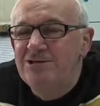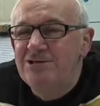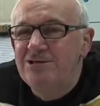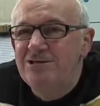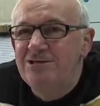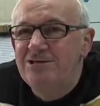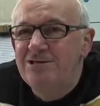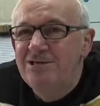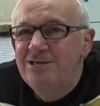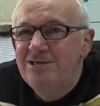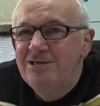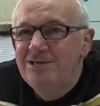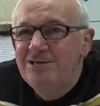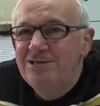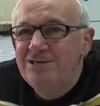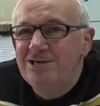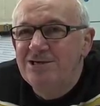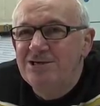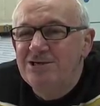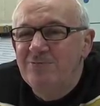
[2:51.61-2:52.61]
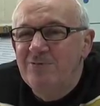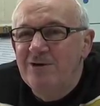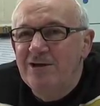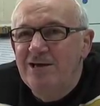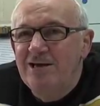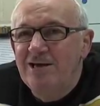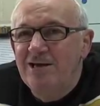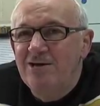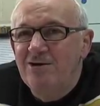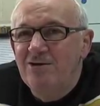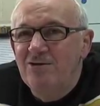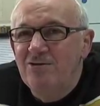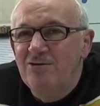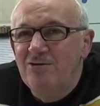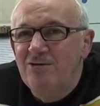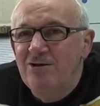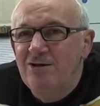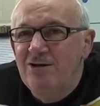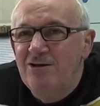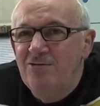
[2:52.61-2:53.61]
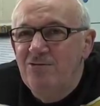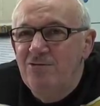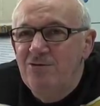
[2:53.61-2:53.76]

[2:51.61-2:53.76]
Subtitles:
She gets a big kick out of doing that,